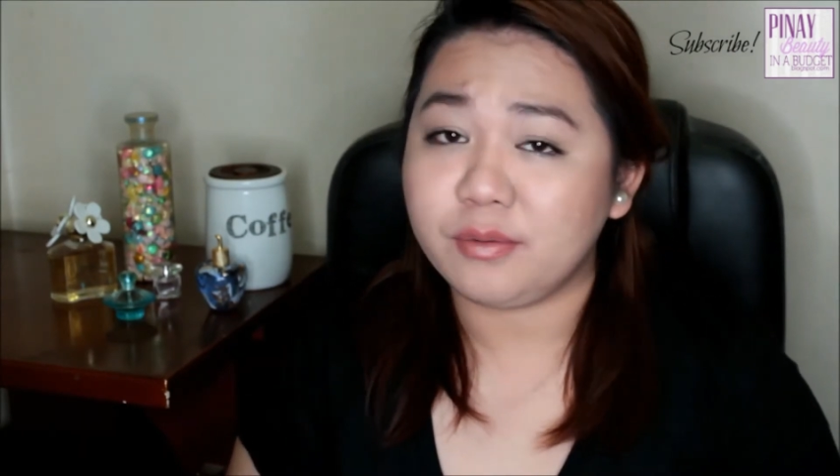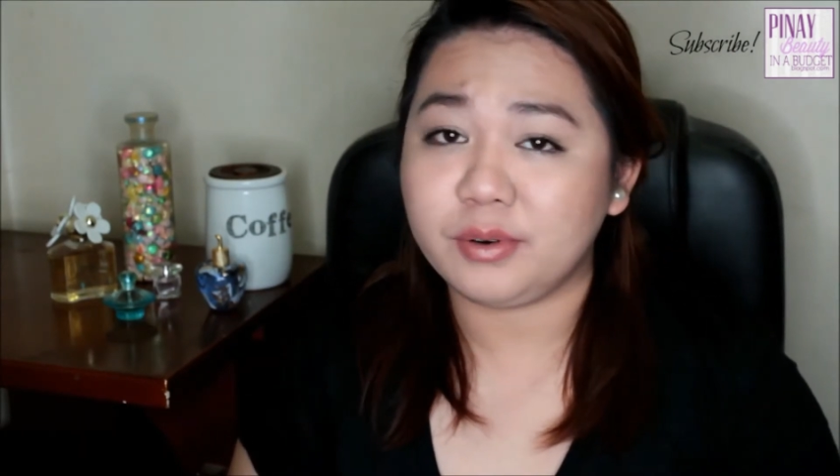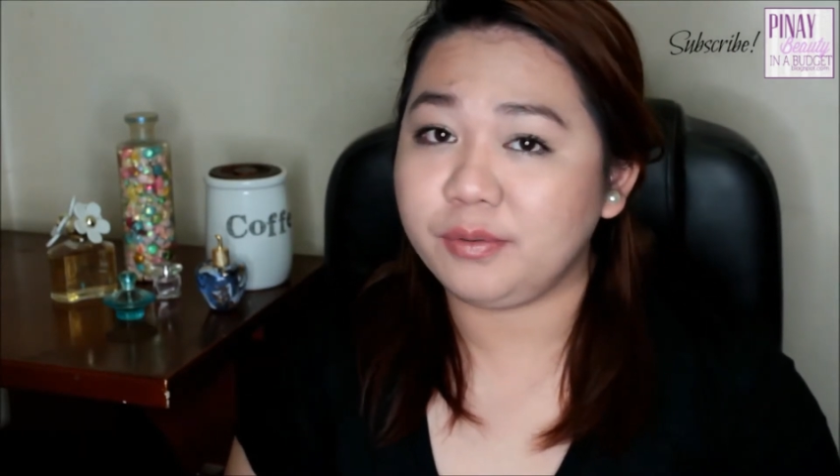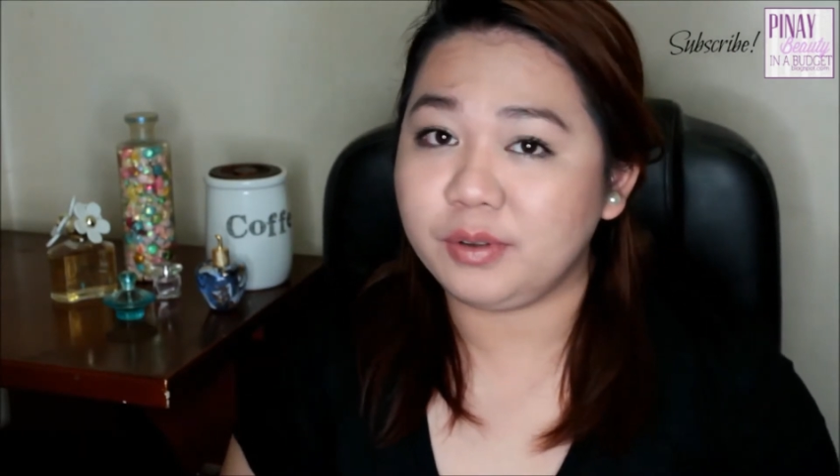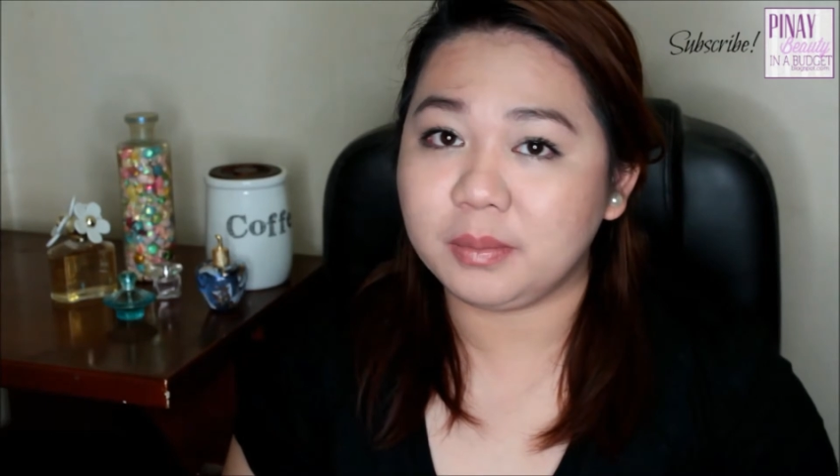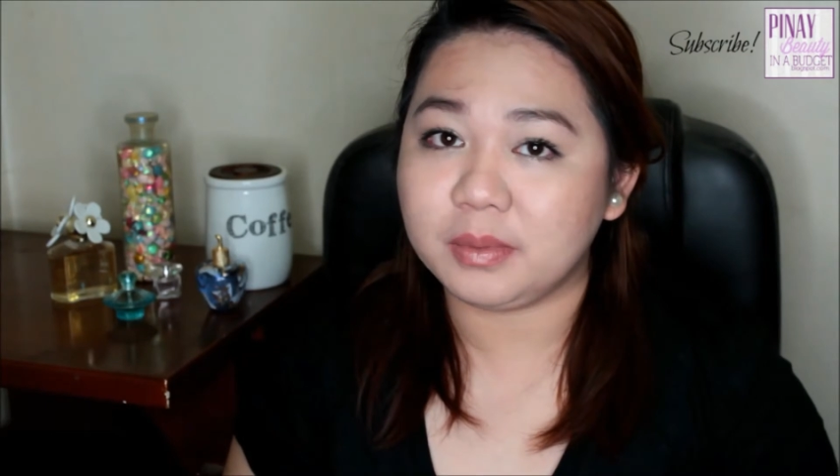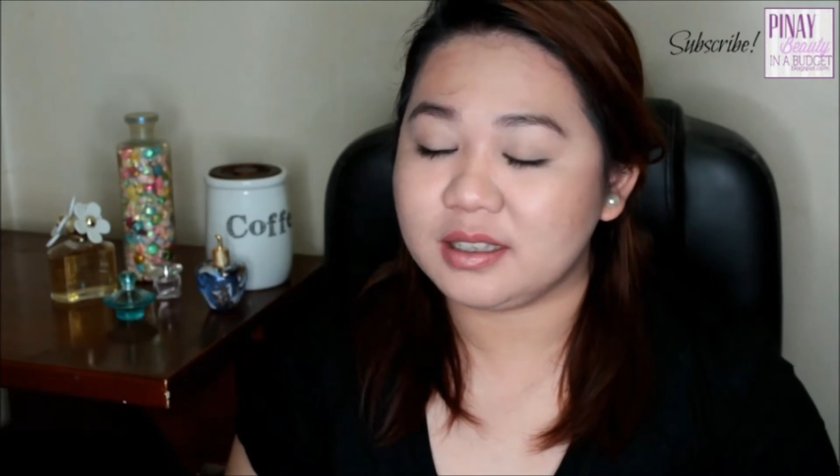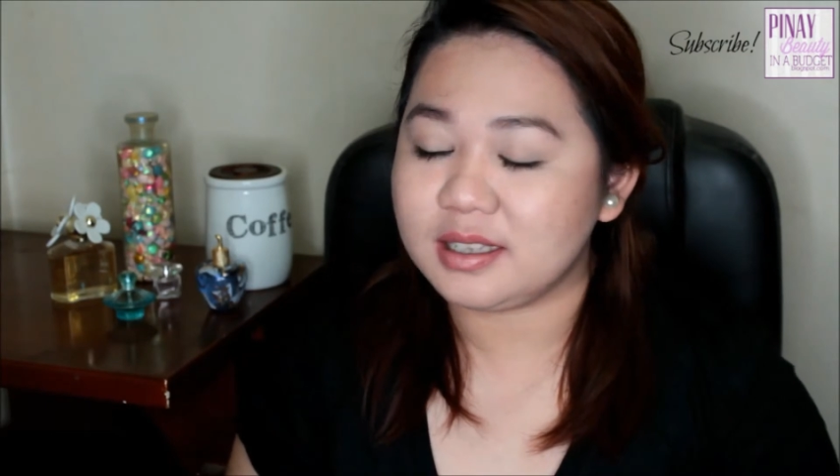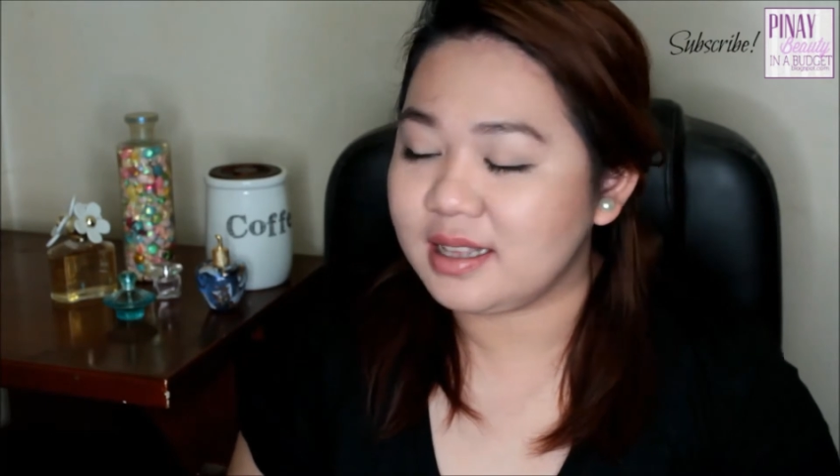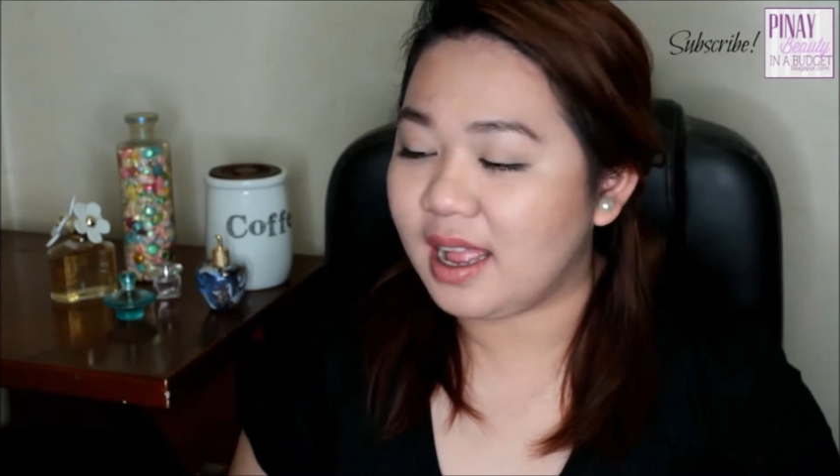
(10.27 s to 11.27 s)
for a few
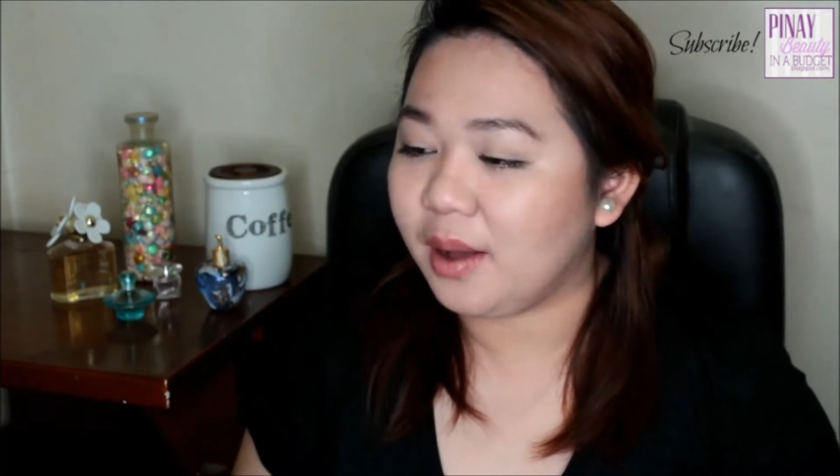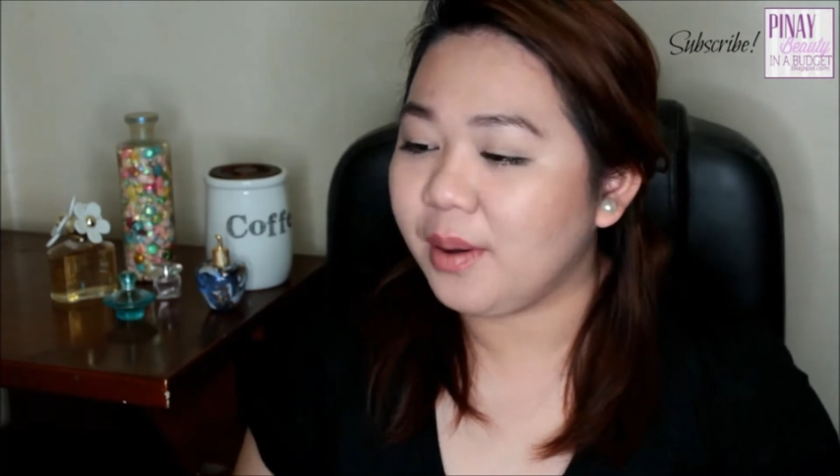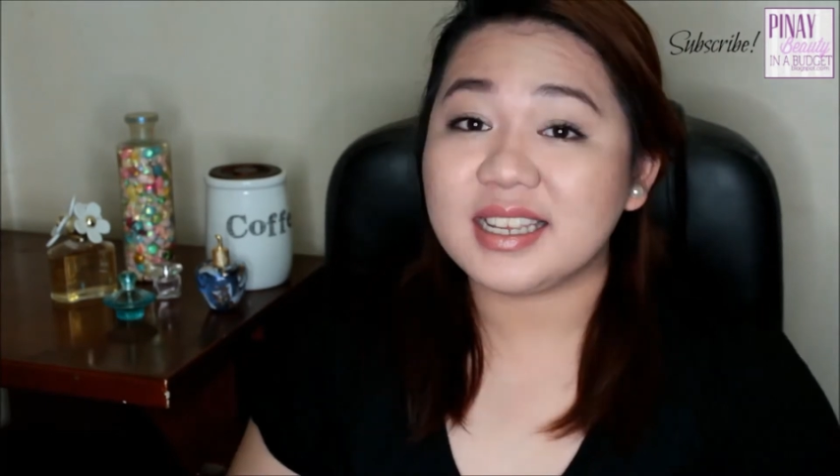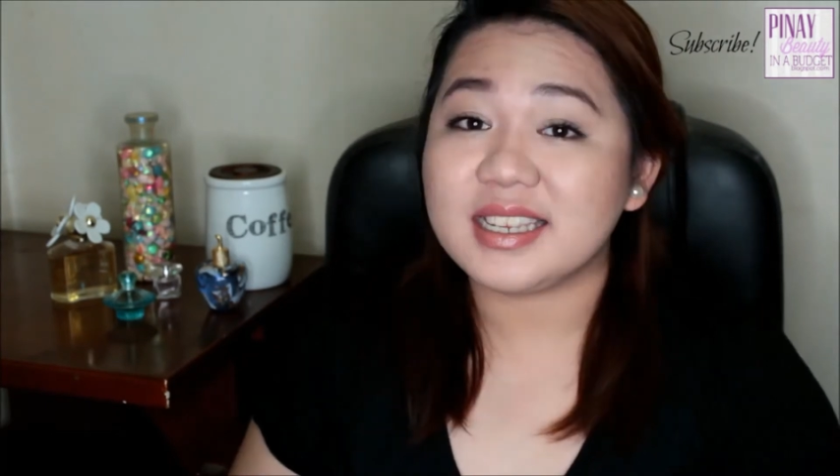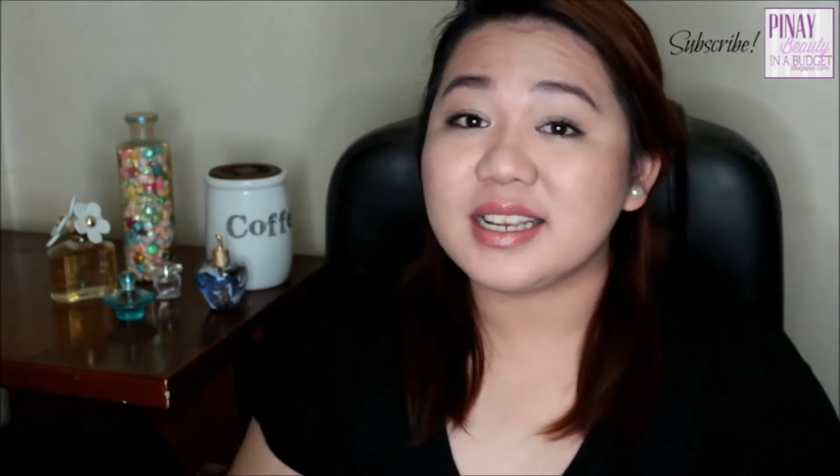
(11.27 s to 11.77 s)
months now. This